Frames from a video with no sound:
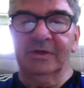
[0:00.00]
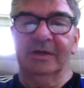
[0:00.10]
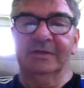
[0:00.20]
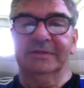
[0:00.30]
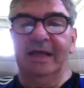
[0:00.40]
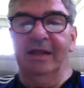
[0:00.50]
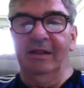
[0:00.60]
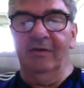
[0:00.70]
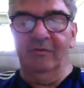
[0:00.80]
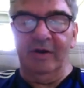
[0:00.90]
cell
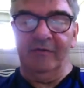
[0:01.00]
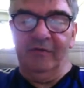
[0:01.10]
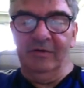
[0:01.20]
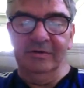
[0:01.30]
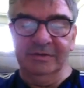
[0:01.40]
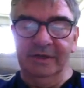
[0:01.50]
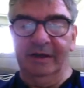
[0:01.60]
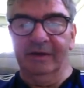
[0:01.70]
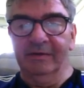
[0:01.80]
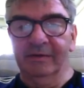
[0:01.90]
referencing.
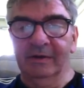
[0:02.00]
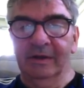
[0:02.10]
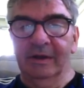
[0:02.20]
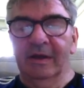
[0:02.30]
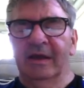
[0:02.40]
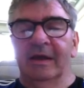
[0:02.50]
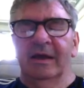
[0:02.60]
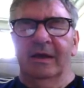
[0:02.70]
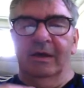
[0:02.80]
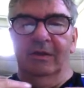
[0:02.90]

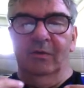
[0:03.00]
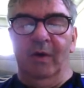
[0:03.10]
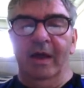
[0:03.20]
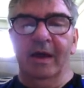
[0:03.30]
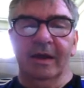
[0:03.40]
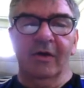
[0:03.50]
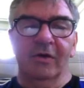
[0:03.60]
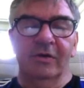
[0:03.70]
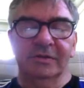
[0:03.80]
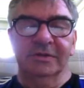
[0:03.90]
The way I got
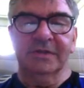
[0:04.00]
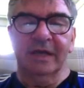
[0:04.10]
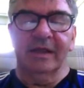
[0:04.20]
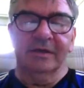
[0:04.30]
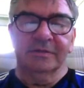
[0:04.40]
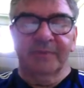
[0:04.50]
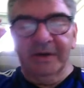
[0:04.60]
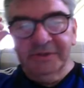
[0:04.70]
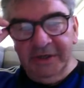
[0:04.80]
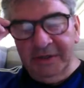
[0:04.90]
you to set that
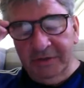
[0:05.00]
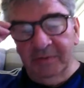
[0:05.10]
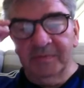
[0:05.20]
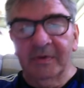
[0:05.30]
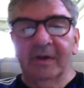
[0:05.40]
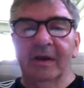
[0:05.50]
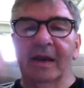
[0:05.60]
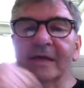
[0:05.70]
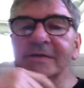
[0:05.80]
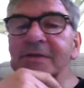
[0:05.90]
spreadsheet up
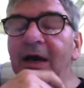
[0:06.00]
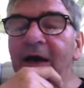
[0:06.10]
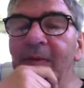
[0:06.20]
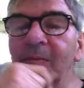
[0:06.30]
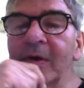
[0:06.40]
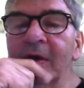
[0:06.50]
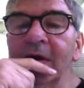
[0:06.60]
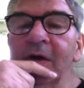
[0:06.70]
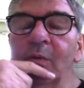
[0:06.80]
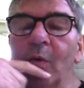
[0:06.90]
last time
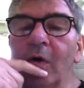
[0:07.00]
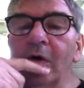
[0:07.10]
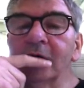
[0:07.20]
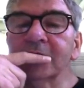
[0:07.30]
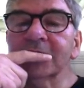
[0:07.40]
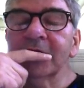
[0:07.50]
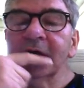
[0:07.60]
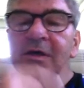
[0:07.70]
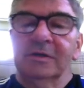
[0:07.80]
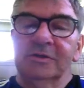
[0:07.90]
was
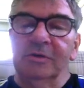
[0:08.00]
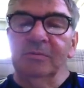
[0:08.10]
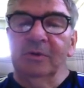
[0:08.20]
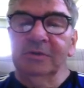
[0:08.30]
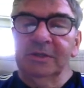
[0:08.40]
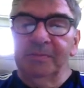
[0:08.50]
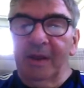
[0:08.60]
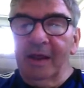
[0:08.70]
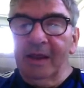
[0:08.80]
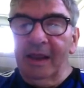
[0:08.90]
to
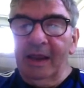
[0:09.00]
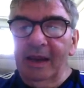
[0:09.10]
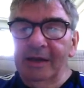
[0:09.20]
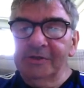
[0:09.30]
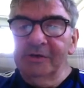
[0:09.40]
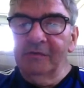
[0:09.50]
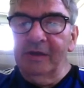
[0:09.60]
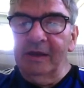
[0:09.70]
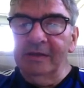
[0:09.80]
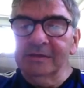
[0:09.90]
multiply each of
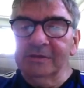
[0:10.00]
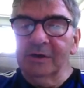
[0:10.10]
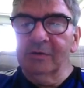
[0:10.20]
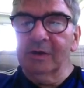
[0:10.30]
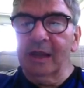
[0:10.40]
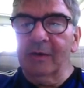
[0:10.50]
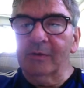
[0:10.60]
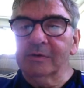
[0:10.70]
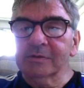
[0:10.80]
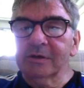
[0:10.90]
these, the total
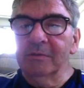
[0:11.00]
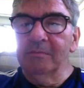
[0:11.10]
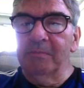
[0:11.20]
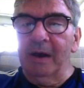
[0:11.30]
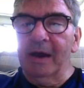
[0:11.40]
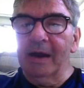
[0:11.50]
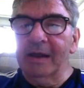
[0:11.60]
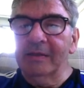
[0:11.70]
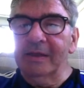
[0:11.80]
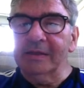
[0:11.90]
hours, by
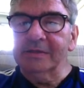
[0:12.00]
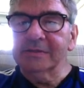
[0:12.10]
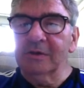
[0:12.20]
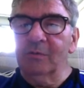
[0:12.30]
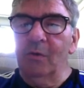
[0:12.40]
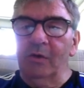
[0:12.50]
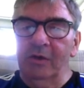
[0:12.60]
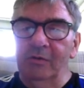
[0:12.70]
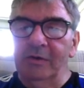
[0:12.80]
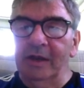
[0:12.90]
this. So what you
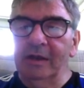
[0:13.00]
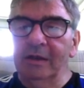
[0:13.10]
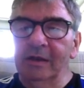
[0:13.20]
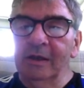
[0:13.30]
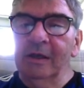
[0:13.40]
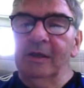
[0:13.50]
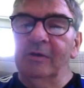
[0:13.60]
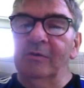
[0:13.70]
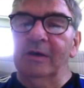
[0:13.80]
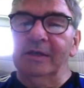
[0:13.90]
did, you
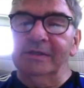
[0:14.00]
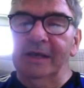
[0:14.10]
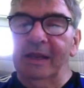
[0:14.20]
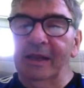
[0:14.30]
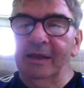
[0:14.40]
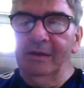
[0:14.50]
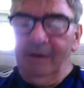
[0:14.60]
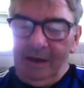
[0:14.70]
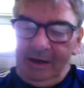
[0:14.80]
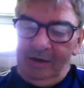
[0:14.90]
clicked in here
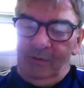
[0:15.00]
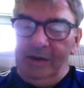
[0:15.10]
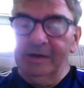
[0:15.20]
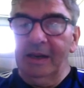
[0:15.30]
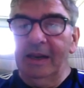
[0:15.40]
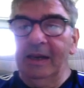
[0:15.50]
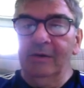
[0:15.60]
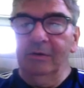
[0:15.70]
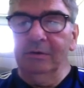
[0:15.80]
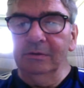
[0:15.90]
and you went
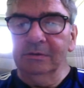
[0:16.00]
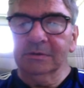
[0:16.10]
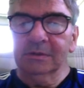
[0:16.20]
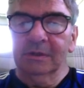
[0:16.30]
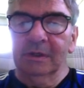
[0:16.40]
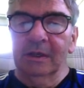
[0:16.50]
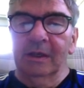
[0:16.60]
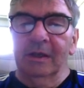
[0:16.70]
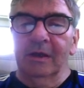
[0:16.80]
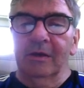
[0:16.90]
equals
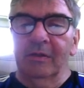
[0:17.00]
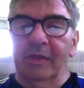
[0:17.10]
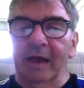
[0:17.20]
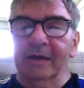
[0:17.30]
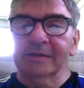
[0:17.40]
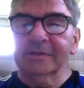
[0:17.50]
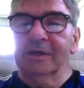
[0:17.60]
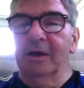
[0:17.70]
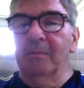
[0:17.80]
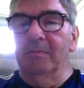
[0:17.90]
that
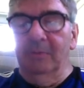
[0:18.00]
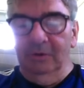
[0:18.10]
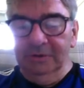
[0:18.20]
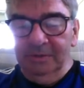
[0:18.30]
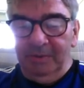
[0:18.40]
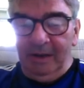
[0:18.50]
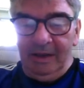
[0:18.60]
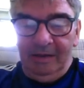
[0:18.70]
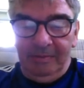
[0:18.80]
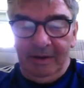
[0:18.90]

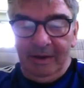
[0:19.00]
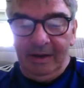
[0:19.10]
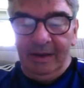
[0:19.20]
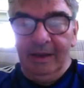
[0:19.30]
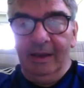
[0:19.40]
multiplied by